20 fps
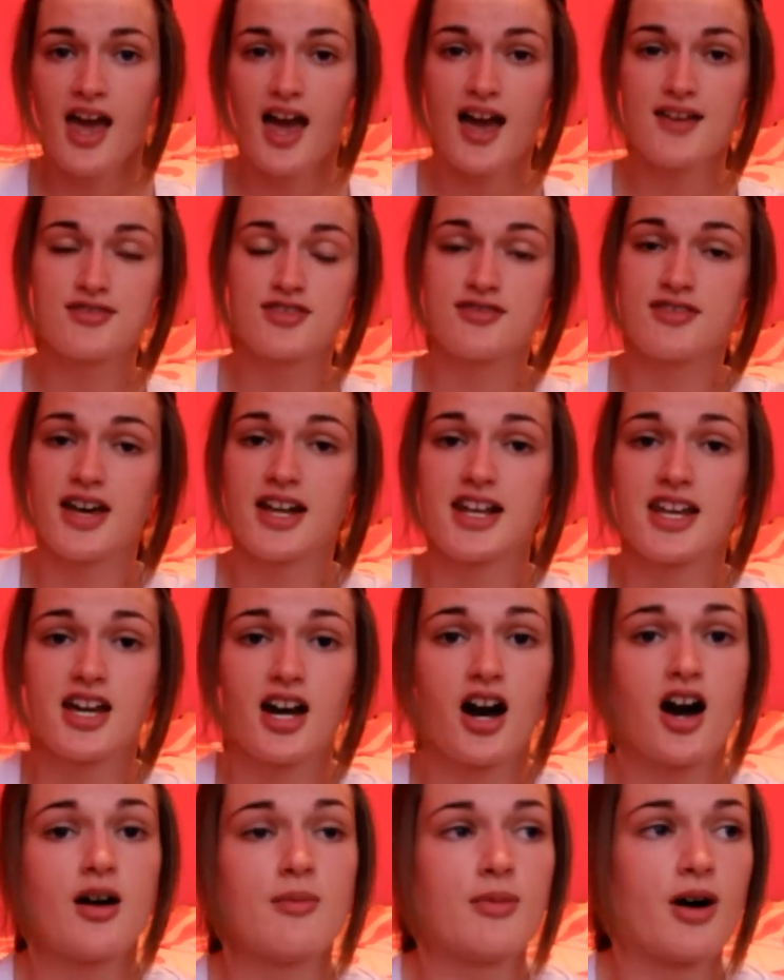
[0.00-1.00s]
If you've any
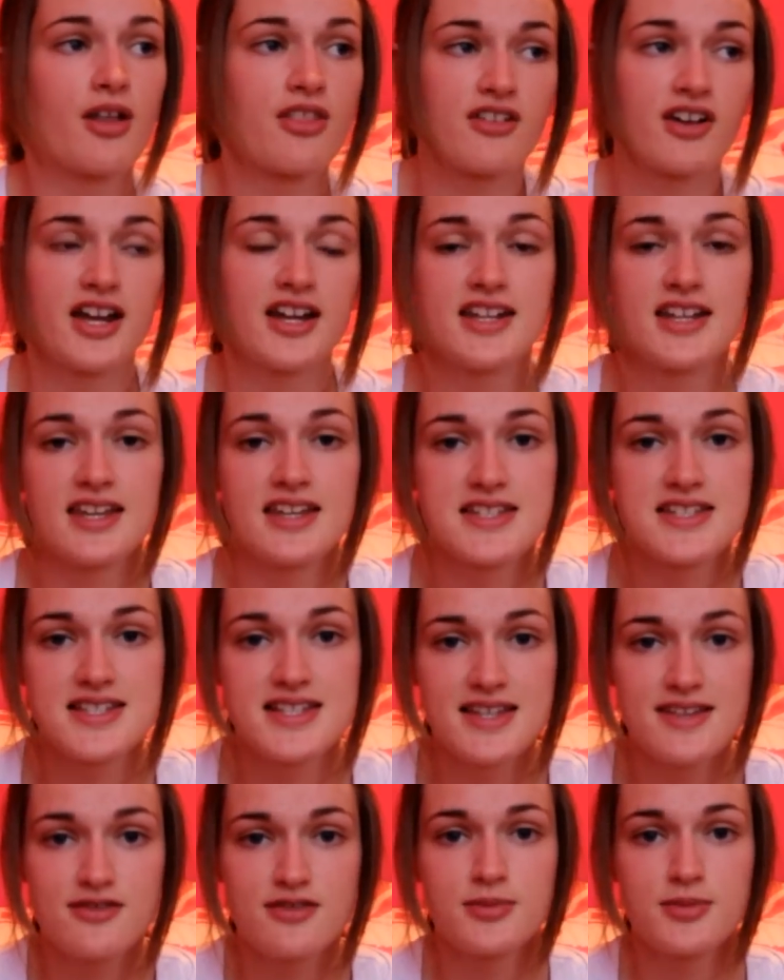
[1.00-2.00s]
um other ideas,
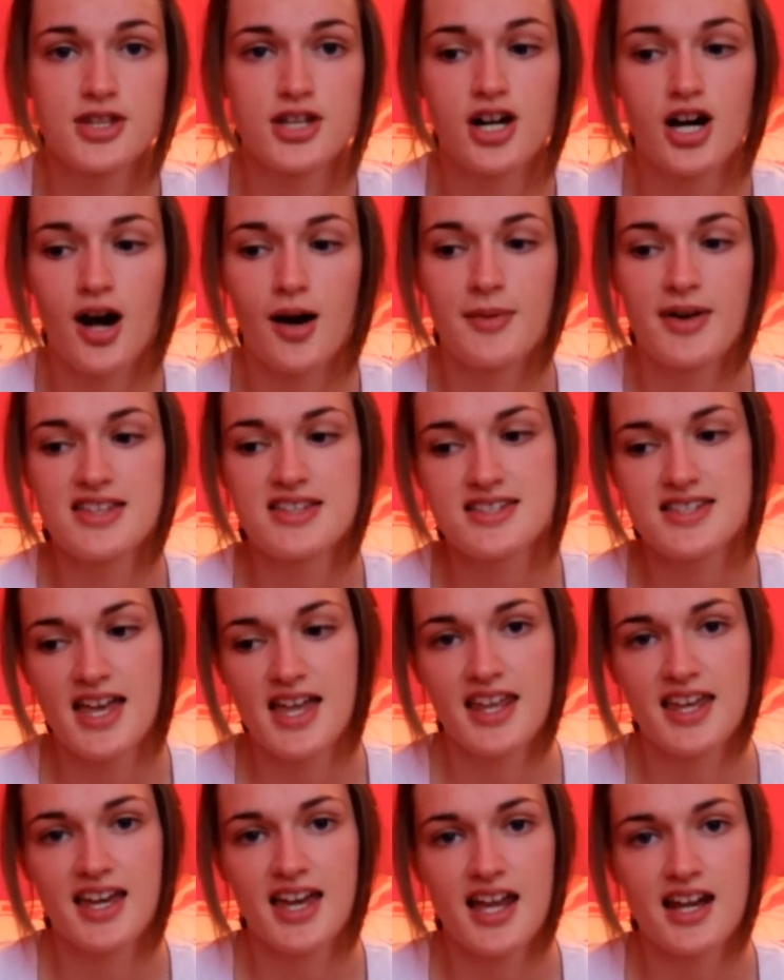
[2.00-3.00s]
leave them in the comments,
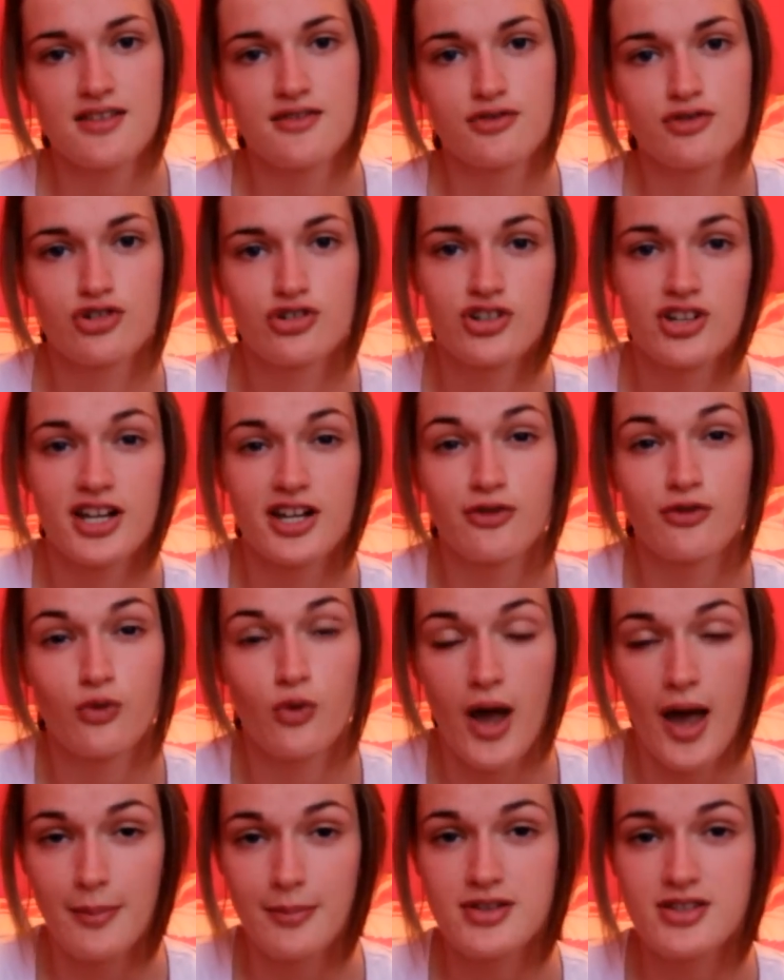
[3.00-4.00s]
any kind of creative
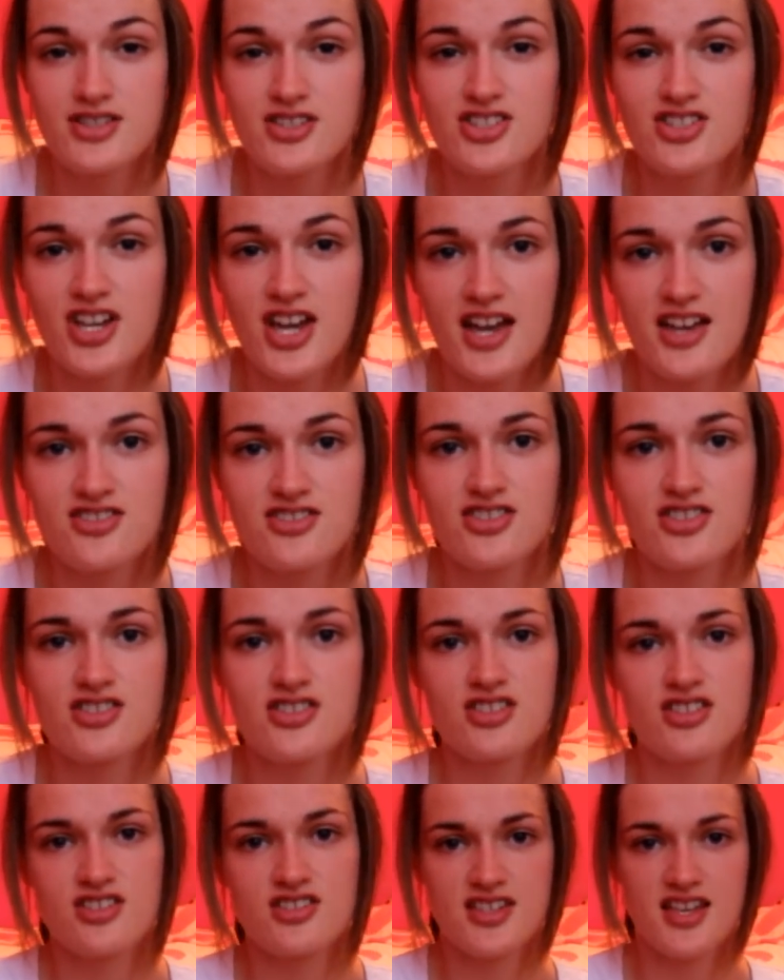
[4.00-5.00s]
weapon
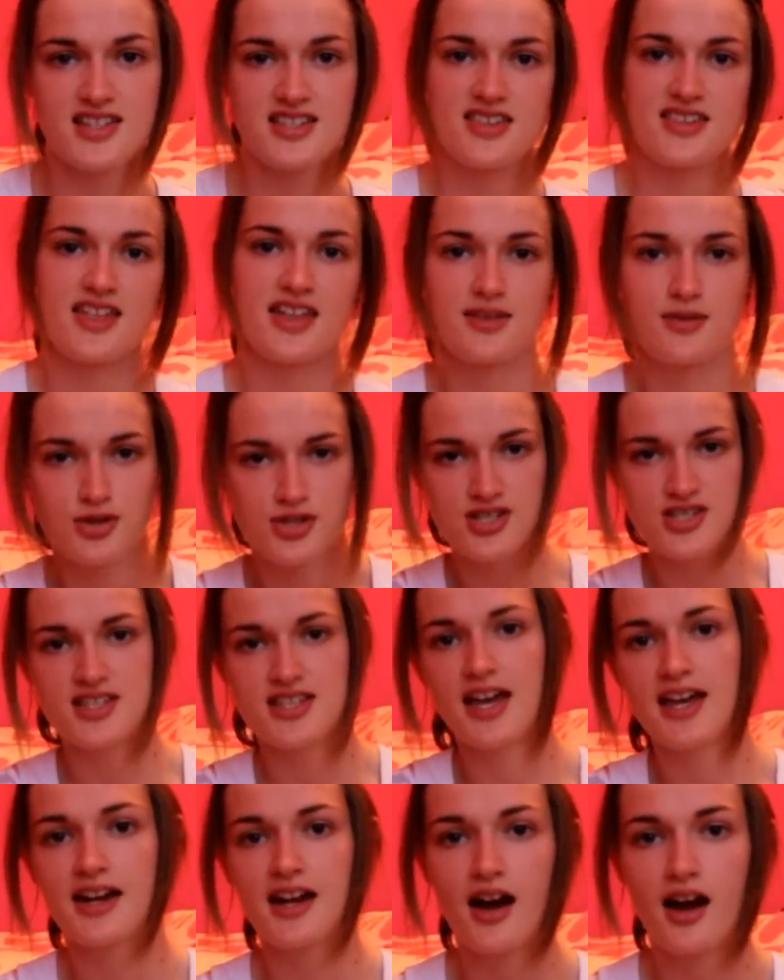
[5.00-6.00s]
suggestions, because that's the thing which is
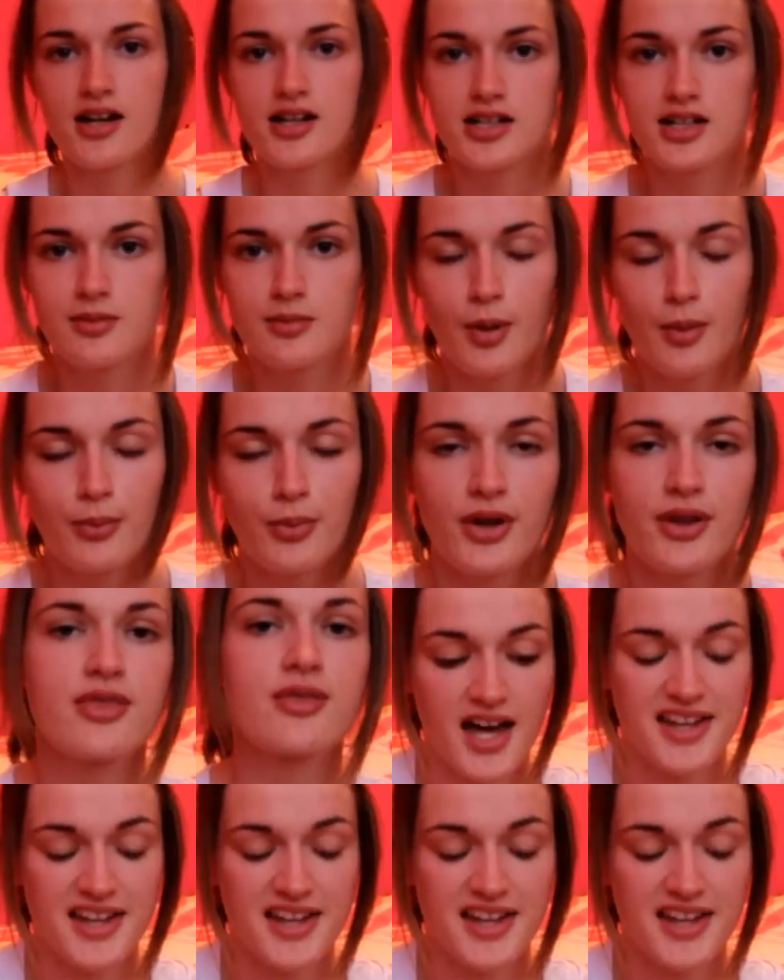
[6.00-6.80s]
kind of hard to come up with.